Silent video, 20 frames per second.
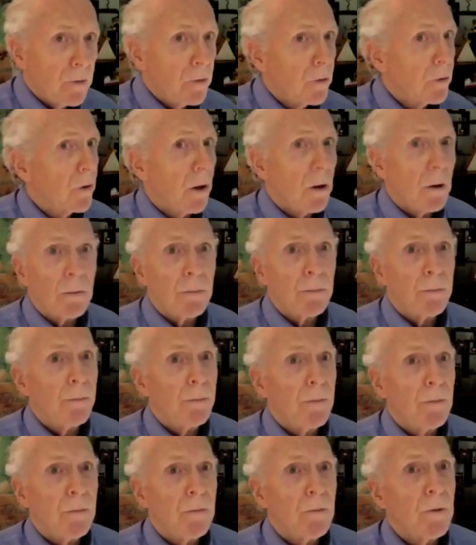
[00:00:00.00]
And this is
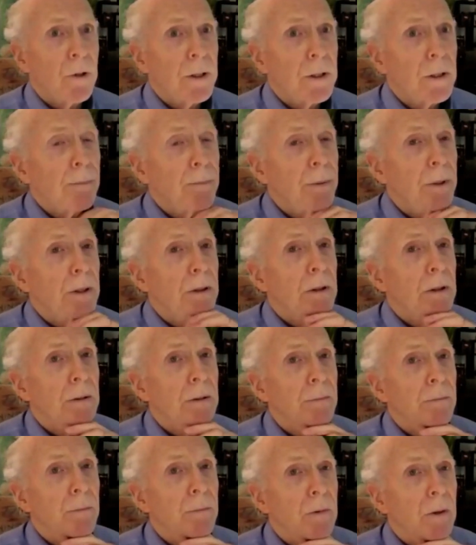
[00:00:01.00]
all written up
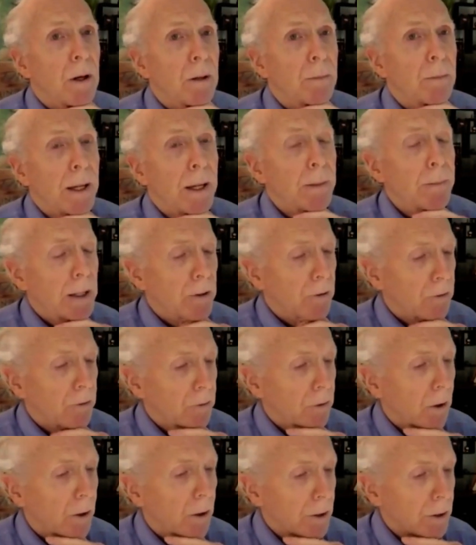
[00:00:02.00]
in Meg
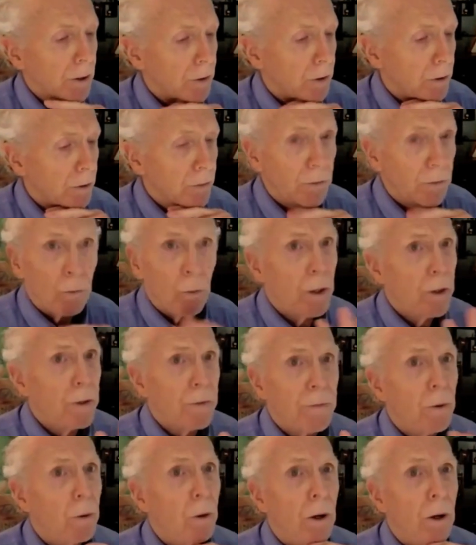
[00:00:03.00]
Mangan's article,
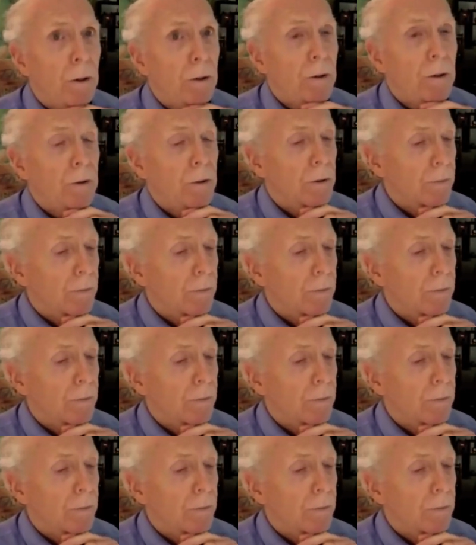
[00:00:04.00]
wonderful